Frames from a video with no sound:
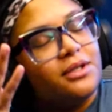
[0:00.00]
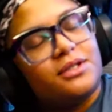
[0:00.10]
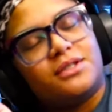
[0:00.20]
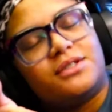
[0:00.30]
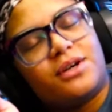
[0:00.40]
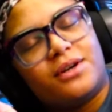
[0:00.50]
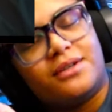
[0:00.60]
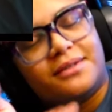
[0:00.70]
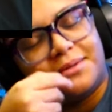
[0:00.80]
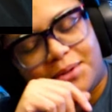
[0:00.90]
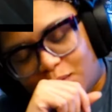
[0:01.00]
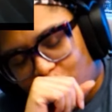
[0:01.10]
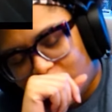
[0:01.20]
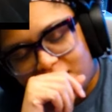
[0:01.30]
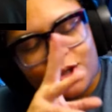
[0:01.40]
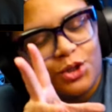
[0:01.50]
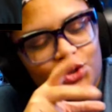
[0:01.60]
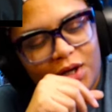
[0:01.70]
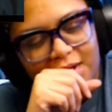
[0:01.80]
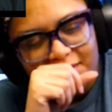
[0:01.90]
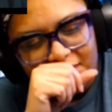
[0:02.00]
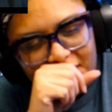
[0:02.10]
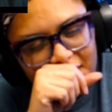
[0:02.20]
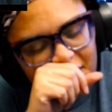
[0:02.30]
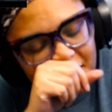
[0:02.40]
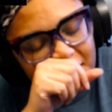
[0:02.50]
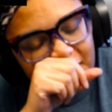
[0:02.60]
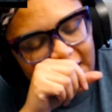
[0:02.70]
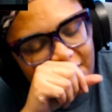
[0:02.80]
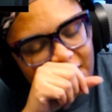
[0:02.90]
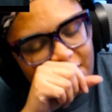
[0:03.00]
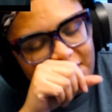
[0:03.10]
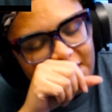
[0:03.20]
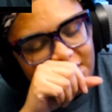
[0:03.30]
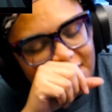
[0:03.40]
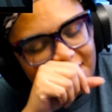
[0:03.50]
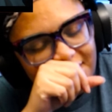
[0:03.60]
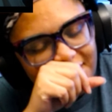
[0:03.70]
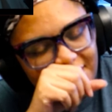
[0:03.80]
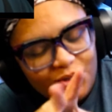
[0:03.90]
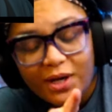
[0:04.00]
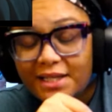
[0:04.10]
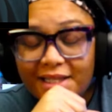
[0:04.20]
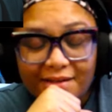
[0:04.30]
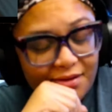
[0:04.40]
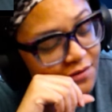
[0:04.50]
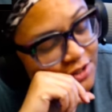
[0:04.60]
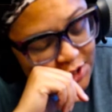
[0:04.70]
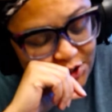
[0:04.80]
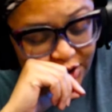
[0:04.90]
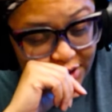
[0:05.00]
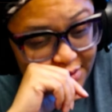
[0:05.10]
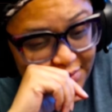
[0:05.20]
Sir, you gotta have a conversation. You guys gotta have a conversation.